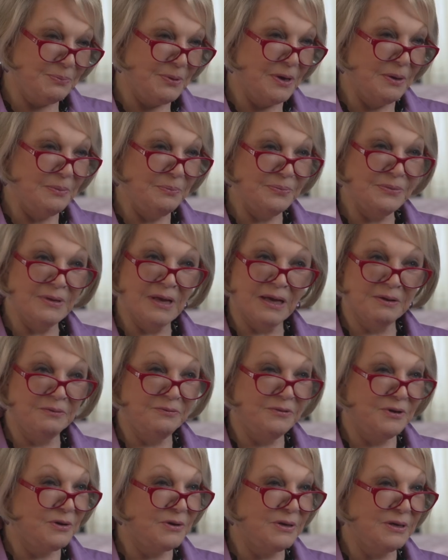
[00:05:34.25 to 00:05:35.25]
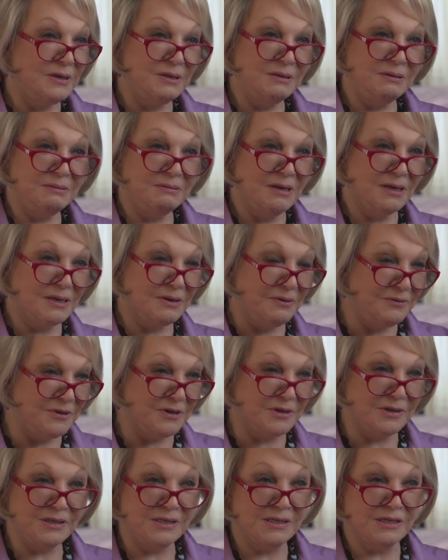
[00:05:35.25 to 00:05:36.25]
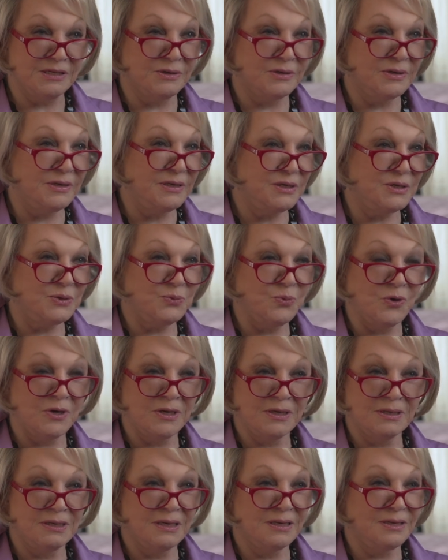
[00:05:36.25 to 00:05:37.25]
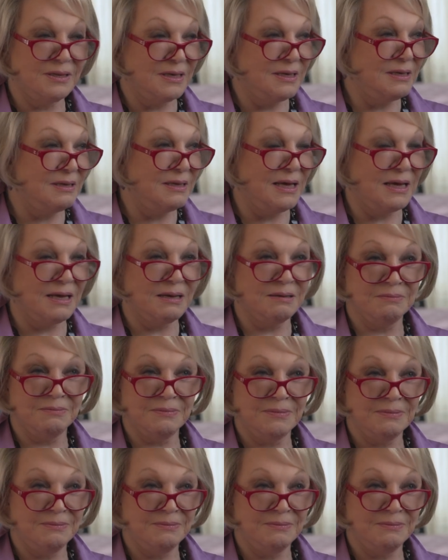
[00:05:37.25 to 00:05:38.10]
bump, not a very not a very serious one, nothing that